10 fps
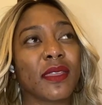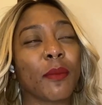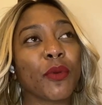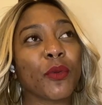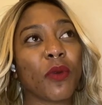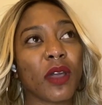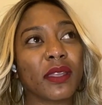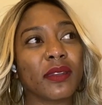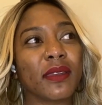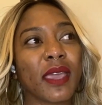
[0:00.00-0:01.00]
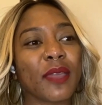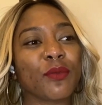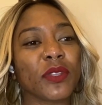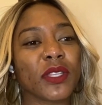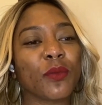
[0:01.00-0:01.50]
Number one, I
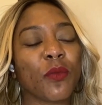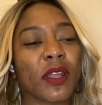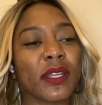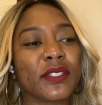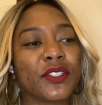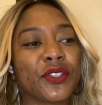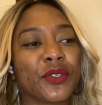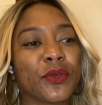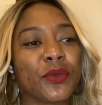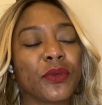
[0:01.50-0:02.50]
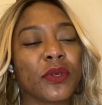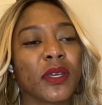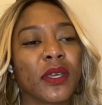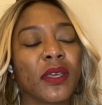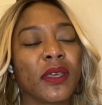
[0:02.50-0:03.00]
really wanted to
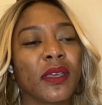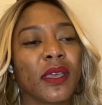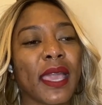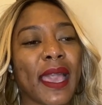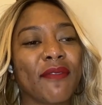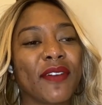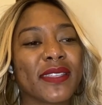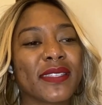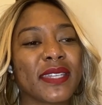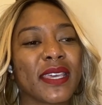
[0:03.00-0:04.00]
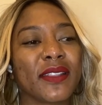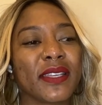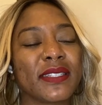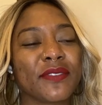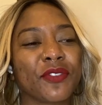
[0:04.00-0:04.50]
have us tell
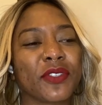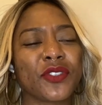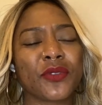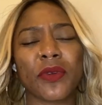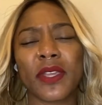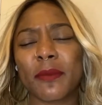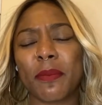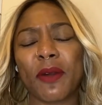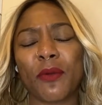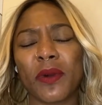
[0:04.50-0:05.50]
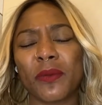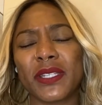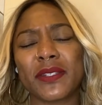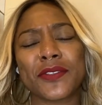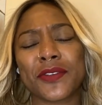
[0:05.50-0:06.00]
a different story about what
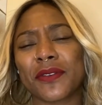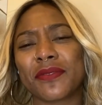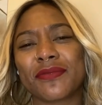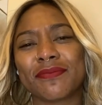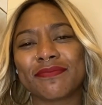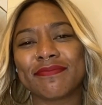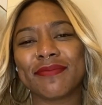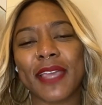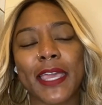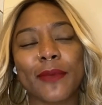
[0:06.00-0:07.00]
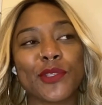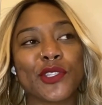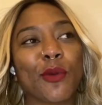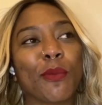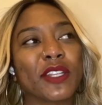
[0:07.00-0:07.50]
we deserve. Um,
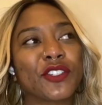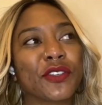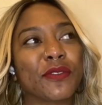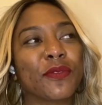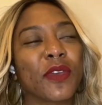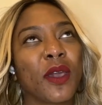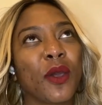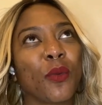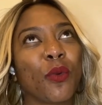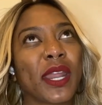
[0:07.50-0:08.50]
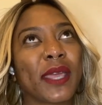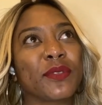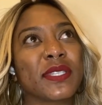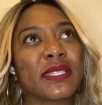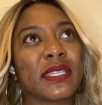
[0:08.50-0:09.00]
so much of what I
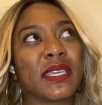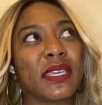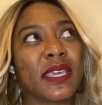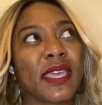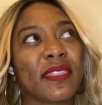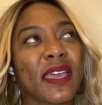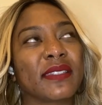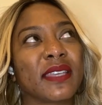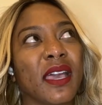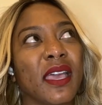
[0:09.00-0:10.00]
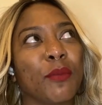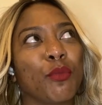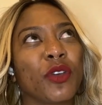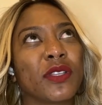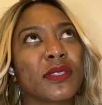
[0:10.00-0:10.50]
was seeing at that
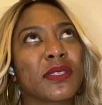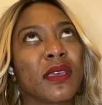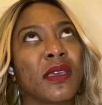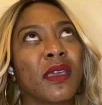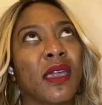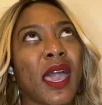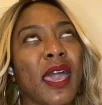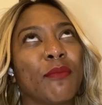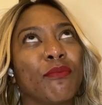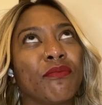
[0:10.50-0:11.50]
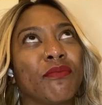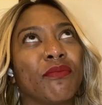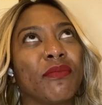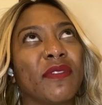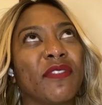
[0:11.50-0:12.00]
time was um,
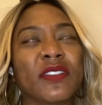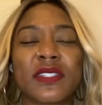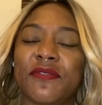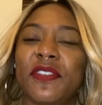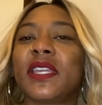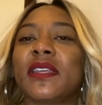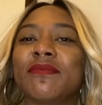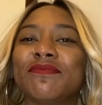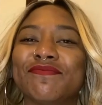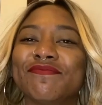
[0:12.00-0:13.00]
felt defeated.